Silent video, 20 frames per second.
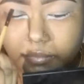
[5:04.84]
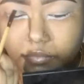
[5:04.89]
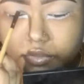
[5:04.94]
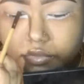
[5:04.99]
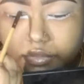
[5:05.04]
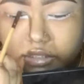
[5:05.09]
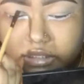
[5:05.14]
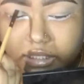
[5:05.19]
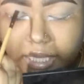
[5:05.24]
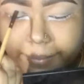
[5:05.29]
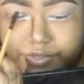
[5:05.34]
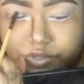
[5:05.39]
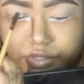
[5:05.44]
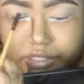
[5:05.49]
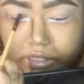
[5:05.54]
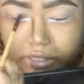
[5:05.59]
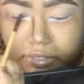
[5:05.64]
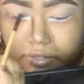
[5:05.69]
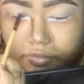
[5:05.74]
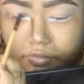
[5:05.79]
Okay, so
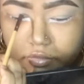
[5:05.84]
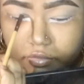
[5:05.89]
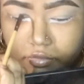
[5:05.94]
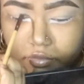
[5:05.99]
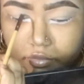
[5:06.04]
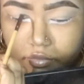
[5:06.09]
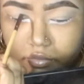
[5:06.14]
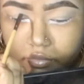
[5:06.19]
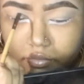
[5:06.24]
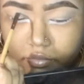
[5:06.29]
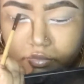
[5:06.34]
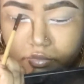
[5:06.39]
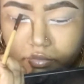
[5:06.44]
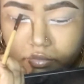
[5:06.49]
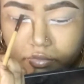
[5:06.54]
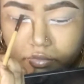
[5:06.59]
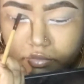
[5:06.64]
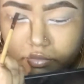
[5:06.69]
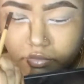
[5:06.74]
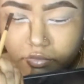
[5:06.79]
here I am going
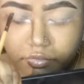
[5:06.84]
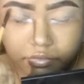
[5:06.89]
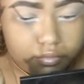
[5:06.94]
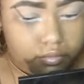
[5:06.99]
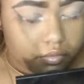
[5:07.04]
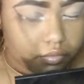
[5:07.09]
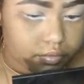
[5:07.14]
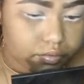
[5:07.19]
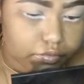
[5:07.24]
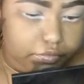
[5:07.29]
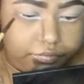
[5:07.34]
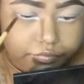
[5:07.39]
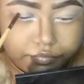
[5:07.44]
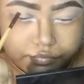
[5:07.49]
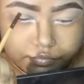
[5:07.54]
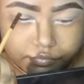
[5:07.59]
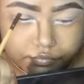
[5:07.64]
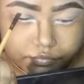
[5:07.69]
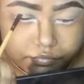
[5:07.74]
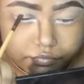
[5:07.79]
to be starting out by
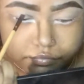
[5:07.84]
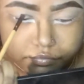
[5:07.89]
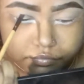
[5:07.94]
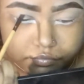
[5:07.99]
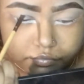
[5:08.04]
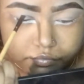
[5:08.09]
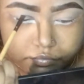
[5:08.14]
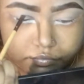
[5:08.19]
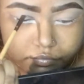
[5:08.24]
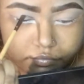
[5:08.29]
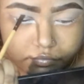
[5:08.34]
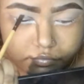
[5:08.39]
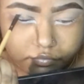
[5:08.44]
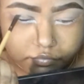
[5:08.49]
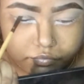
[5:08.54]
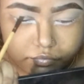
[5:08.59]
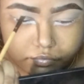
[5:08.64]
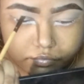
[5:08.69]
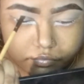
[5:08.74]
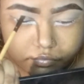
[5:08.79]
etching
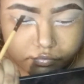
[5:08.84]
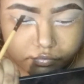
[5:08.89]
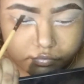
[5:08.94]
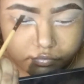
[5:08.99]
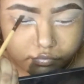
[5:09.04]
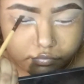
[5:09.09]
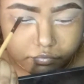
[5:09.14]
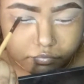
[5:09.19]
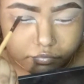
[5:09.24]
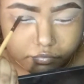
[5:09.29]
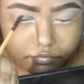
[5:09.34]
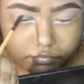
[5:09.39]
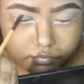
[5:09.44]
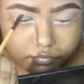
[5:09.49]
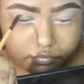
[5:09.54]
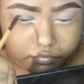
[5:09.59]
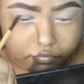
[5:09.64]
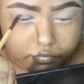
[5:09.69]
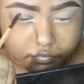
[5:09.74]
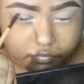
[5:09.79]
in like
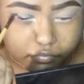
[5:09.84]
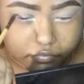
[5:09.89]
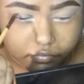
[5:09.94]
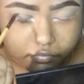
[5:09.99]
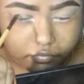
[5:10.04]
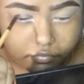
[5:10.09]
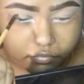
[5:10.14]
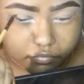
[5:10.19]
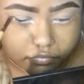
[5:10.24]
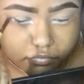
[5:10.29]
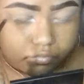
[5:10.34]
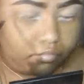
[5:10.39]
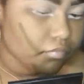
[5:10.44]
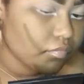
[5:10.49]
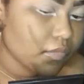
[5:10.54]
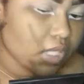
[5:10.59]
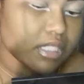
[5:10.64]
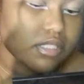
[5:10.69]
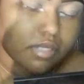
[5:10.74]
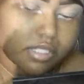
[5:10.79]
a crease,
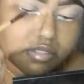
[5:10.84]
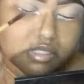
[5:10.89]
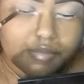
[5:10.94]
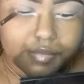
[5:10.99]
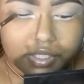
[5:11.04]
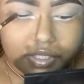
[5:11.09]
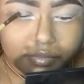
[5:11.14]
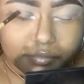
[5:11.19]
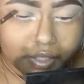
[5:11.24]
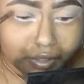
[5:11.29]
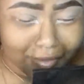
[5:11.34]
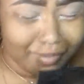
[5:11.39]
because the